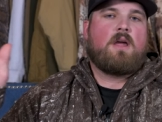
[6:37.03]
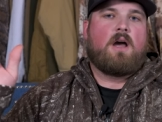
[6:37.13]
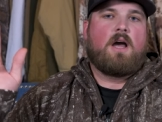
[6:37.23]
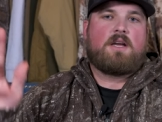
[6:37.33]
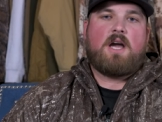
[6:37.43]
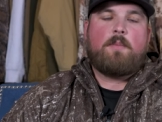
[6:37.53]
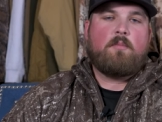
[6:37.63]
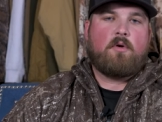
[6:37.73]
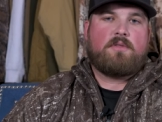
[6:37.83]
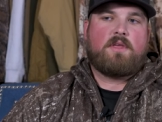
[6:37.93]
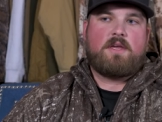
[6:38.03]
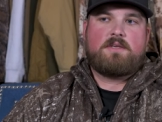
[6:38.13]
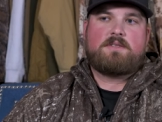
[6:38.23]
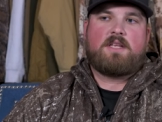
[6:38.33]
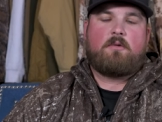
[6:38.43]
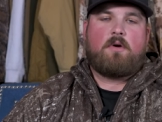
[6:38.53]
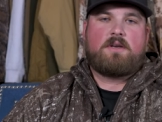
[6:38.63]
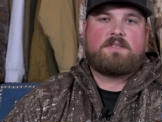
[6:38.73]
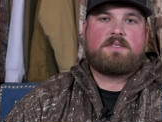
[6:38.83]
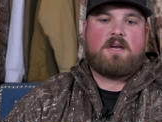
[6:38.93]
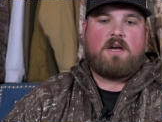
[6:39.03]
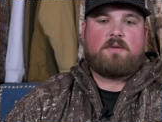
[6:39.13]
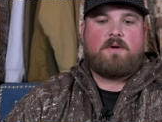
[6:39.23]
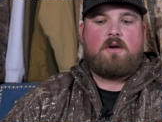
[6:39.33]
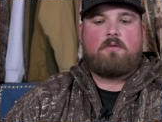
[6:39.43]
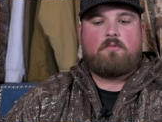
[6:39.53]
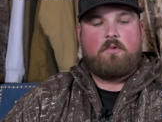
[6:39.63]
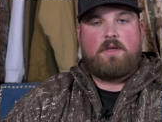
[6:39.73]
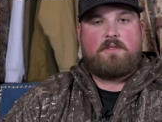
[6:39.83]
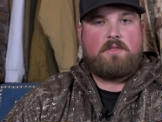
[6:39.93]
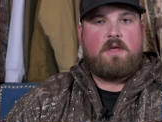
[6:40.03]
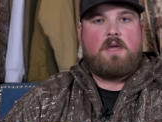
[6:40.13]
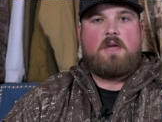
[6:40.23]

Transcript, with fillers: Uh, a couple more things that I wanted to talk about with